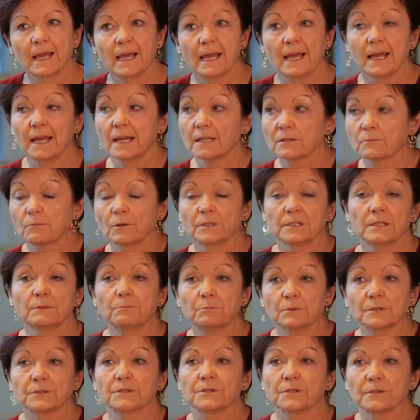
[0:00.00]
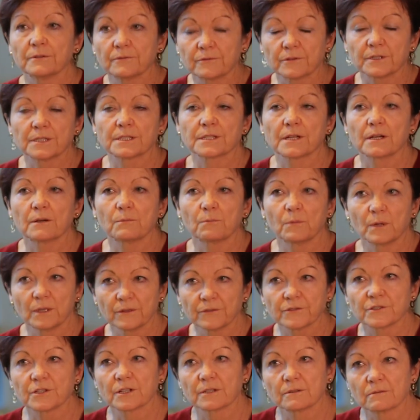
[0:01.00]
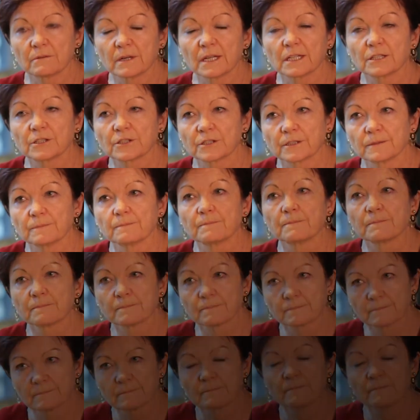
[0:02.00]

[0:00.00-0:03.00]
and what it will do for its own wealth generation.